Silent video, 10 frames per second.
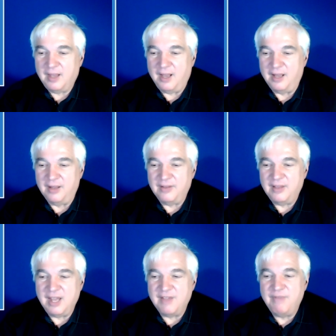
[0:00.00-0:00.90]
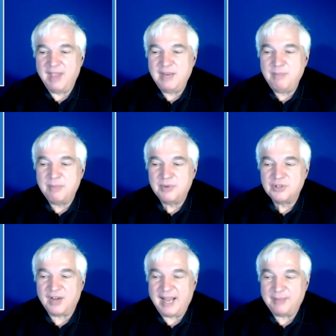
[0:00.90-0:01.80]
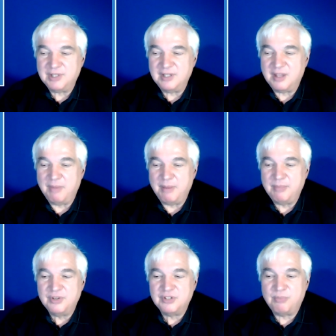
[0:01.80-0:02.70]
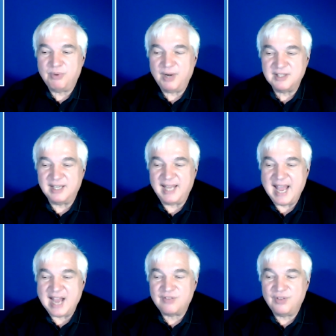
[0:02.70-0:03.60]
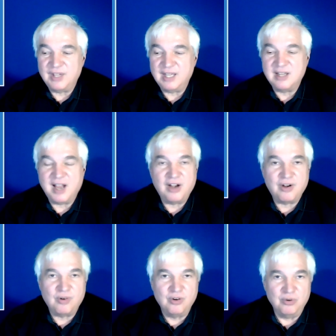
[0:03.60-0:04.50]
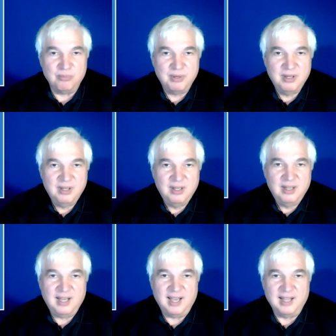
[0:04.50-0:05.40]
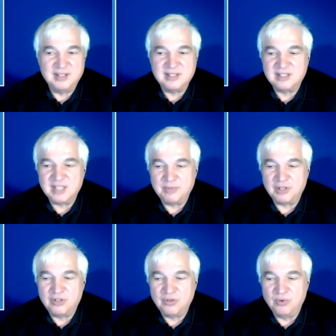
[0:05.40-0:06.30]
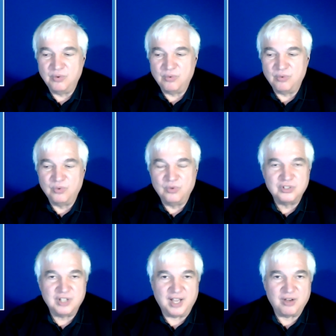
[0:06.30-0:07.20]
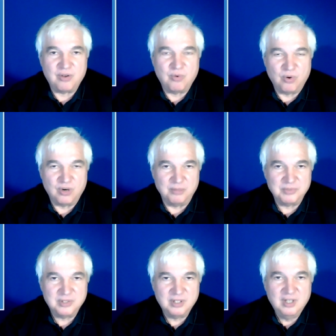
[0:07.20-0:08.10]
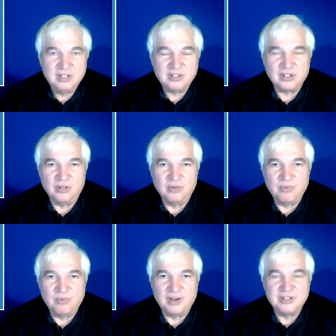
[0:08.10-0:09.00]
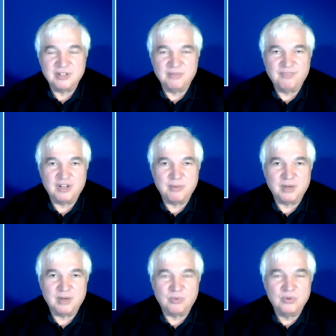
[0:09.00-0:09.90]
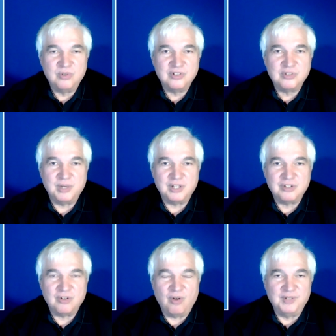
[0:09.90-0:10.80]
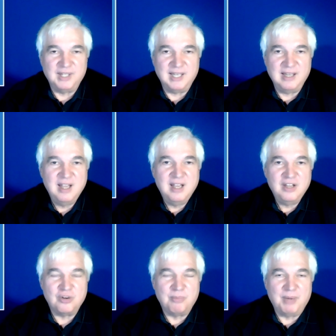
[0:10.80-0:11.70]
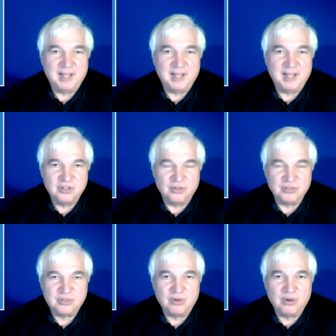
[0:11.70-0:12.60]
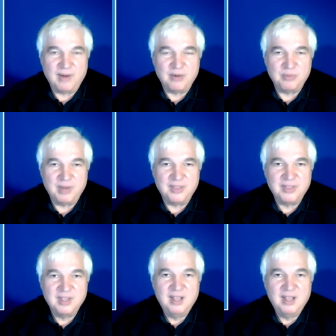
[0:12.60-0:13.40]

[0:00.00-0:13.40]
Uh, if any members are absent, the members present act for the entire group. And this is subject to rules like quorums. So there's some fundamental rules which hopefully your bylaws don't screw around with